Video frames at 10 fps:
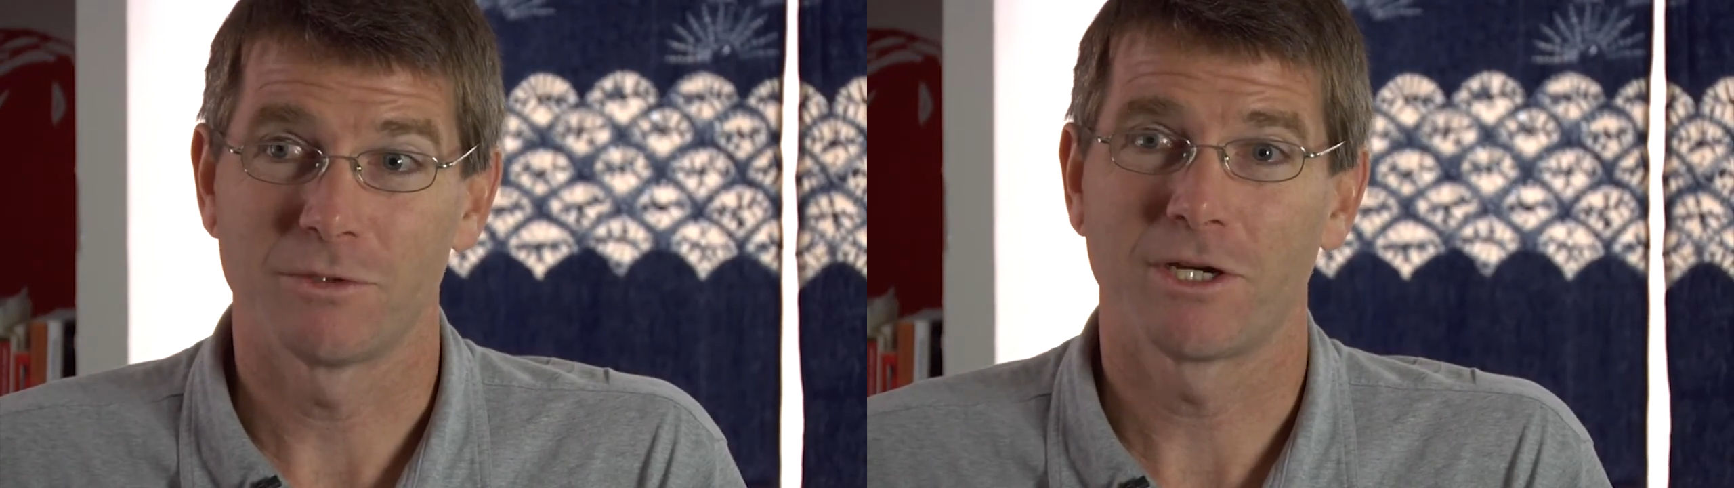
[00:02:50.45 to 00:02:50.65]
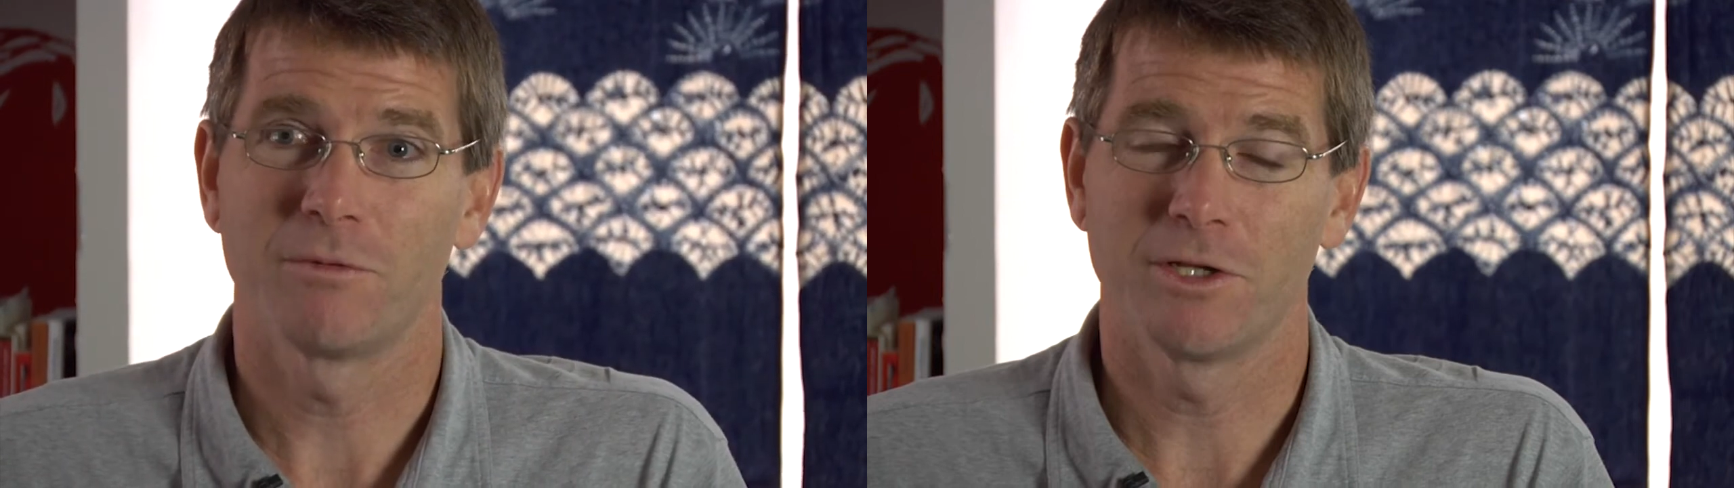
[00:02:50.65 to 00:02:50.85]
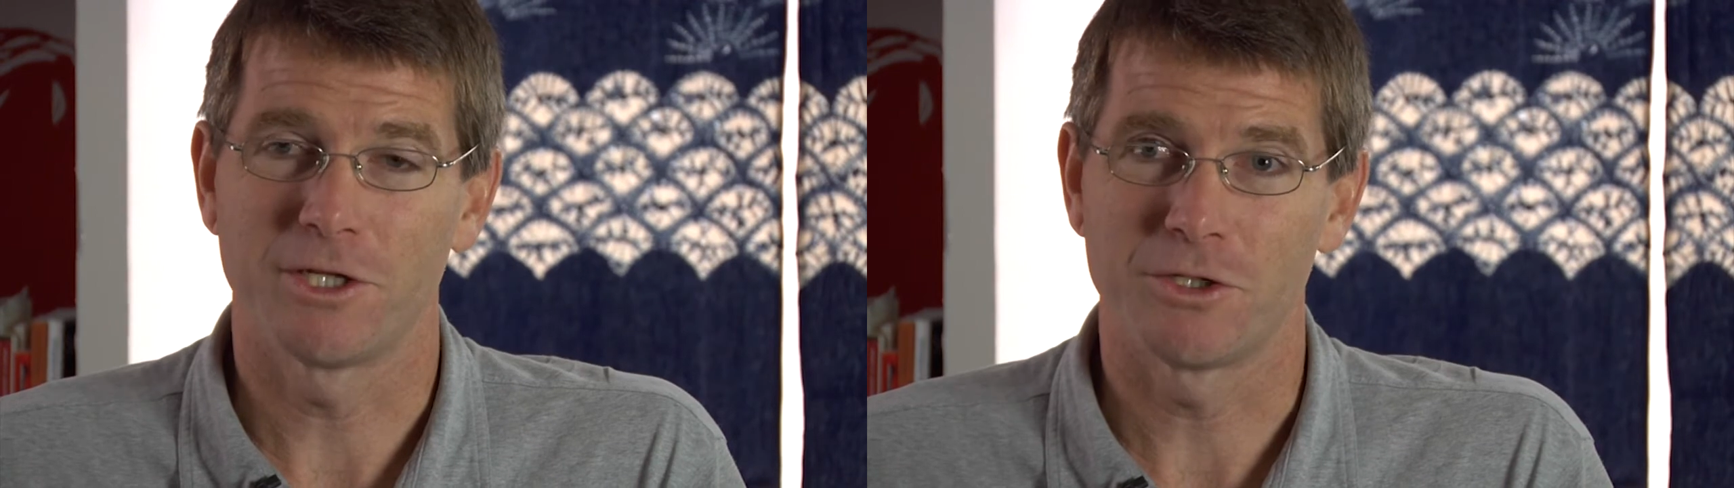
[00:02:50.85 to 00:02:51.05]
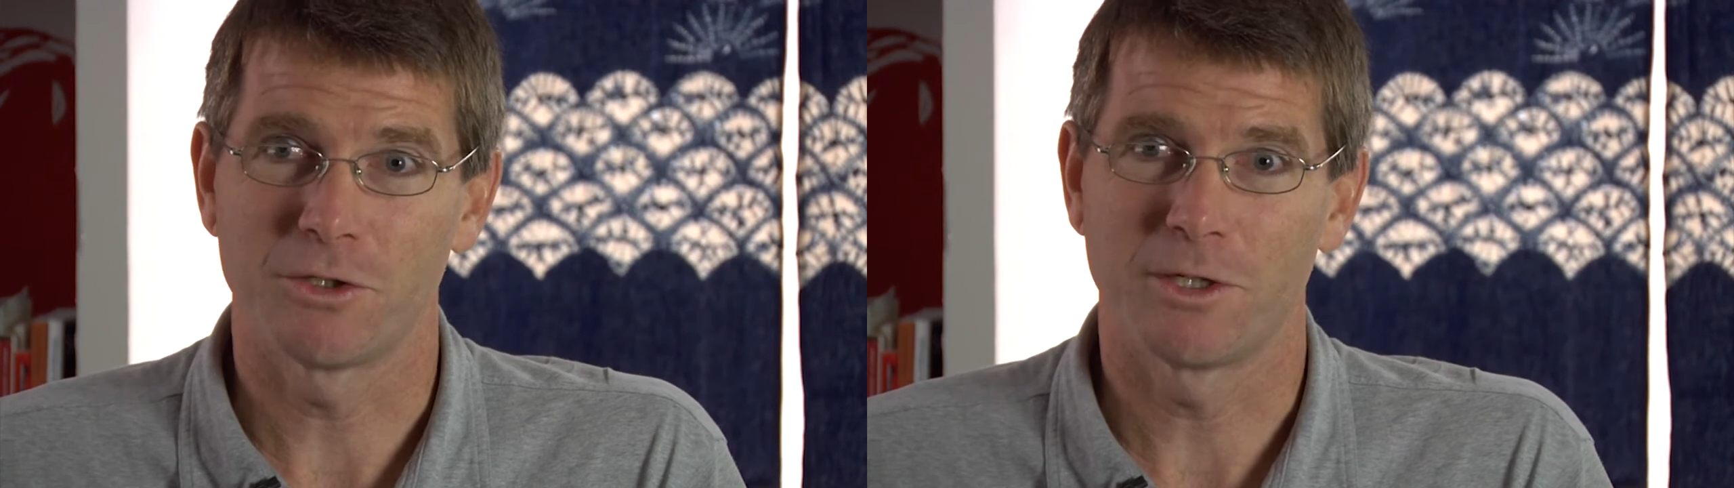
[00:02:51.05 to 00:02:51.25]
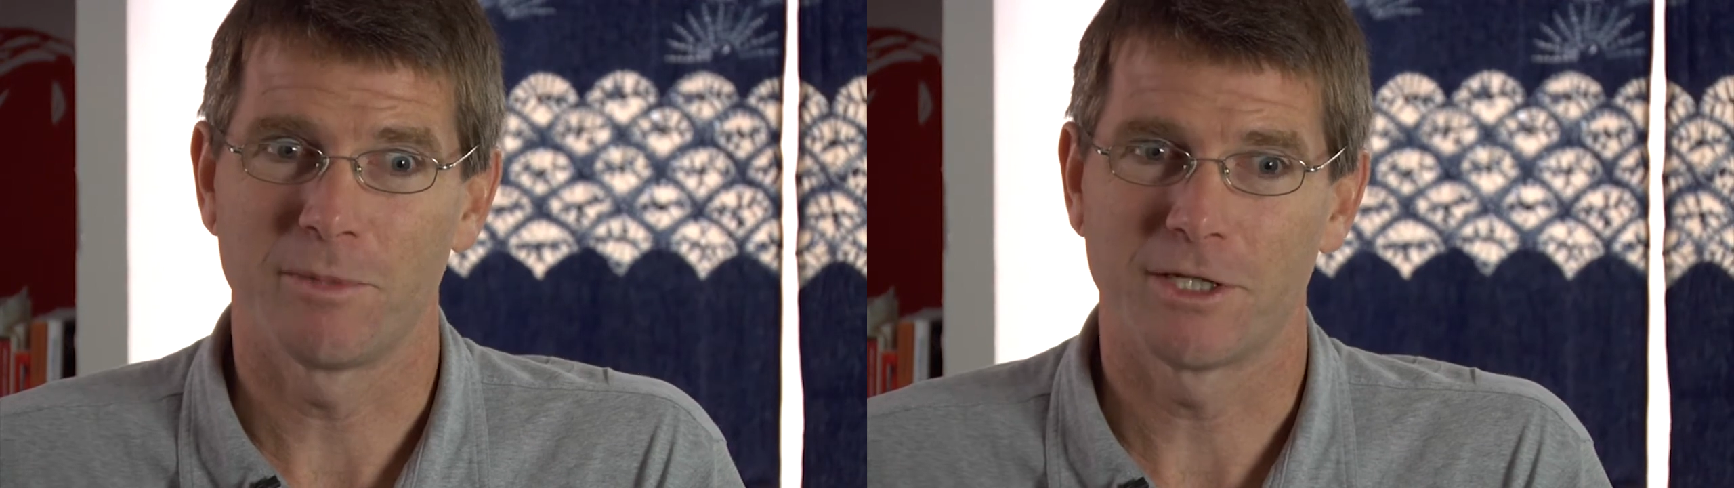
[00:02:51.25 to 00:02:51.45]
which I really
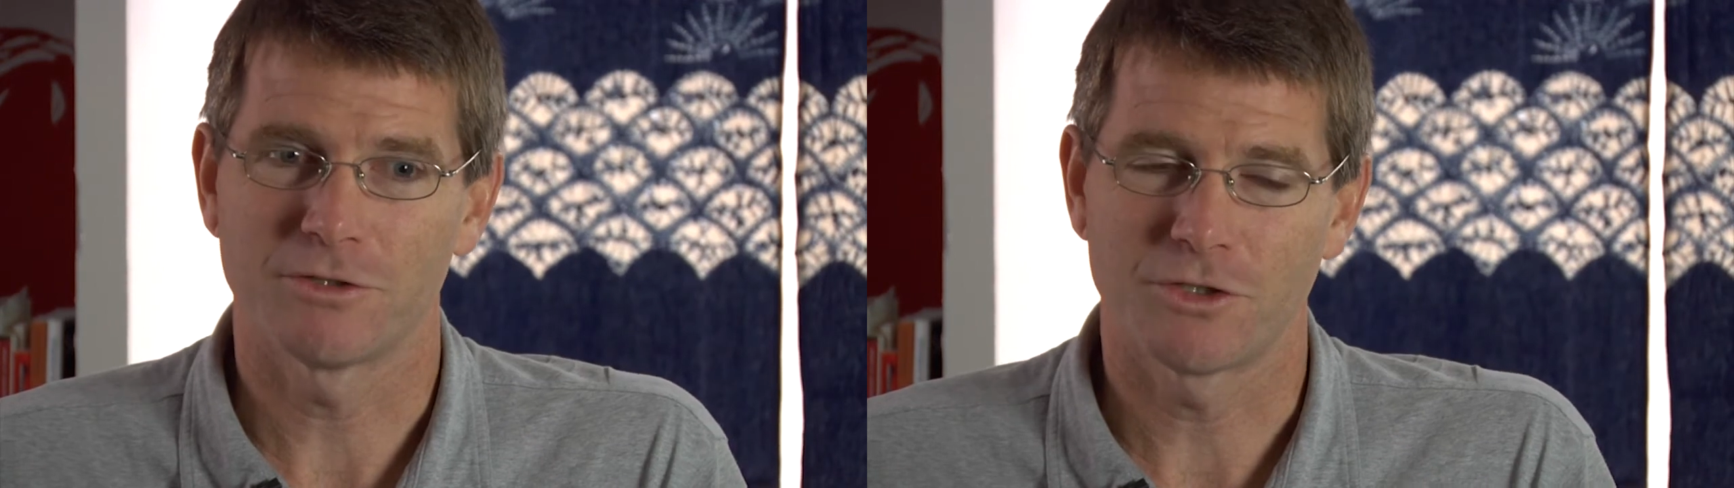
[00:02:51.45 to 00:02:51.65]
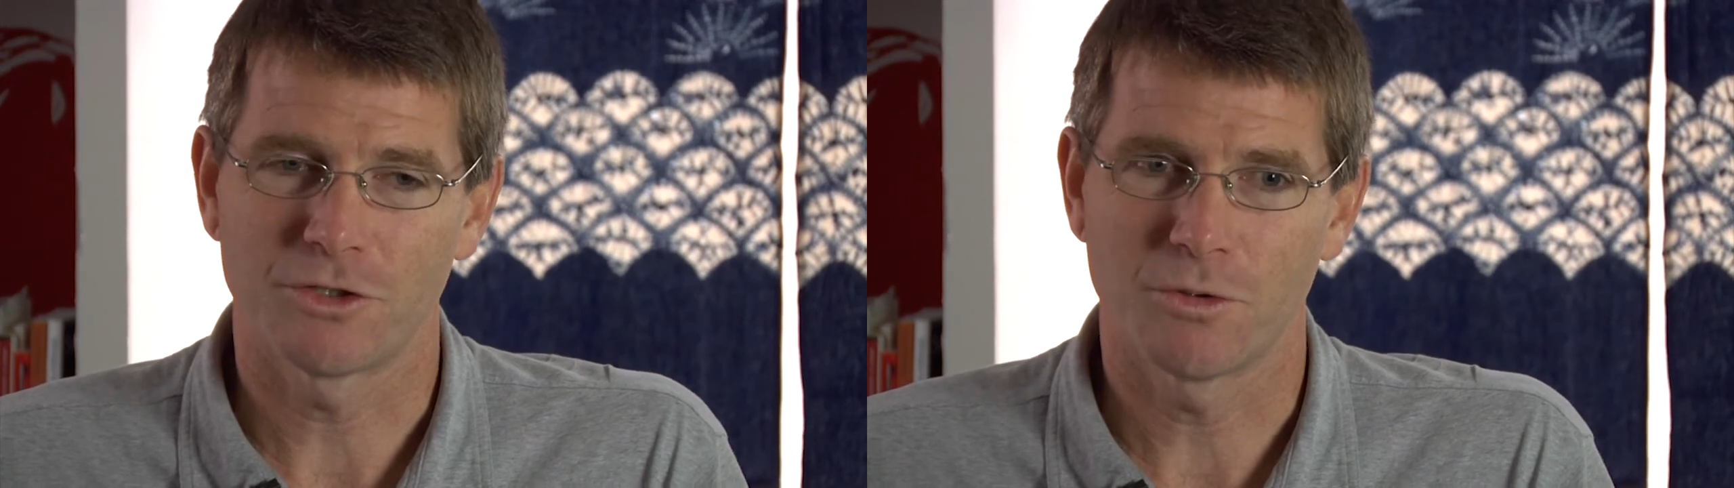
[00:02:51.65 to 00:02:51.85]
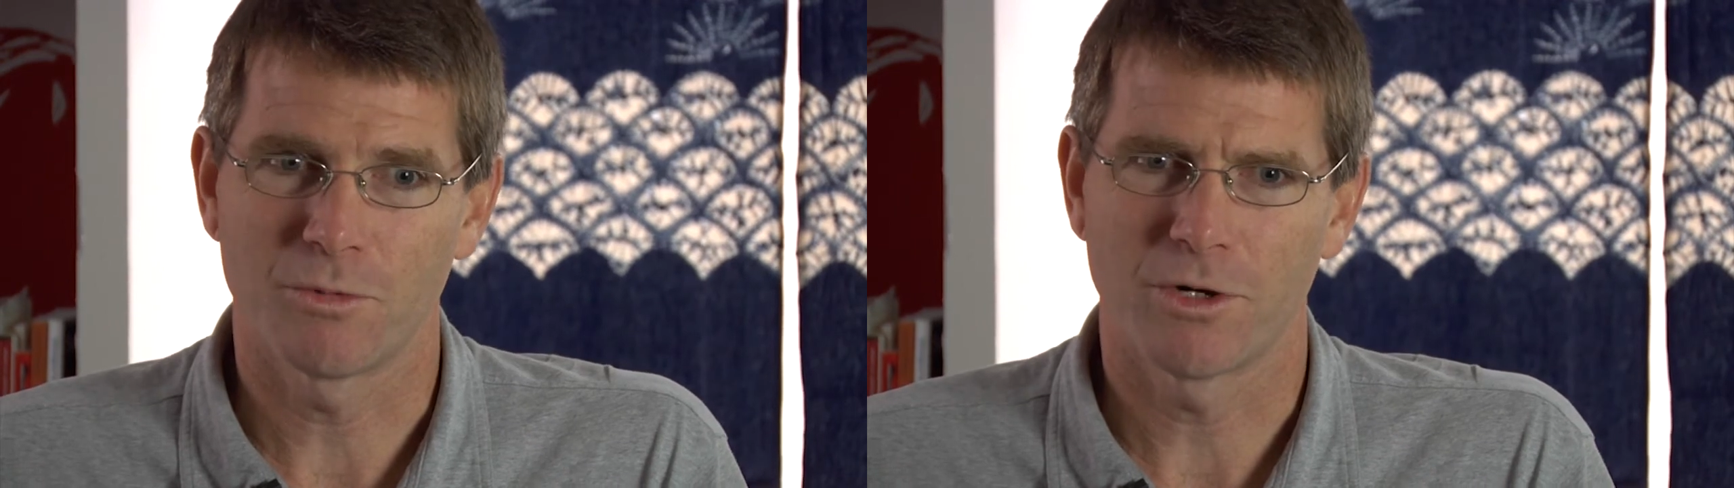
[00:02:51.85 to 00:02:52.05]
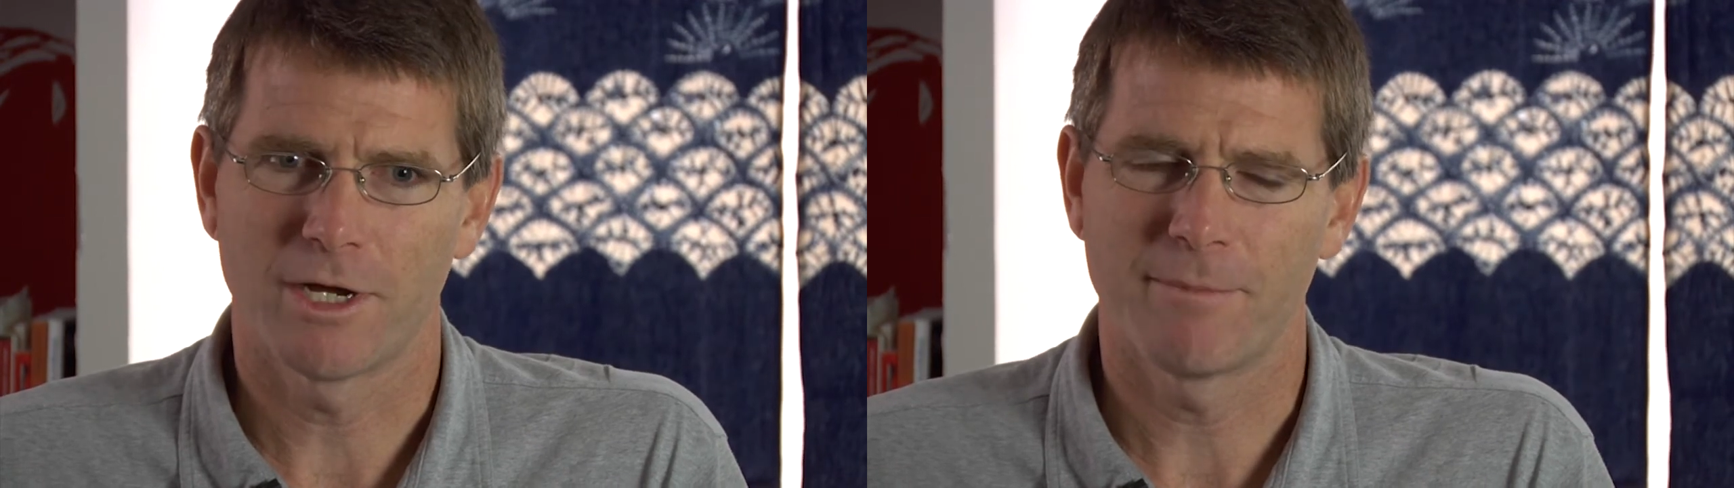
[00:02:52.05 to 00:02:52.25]
enjoyed because it's so broad.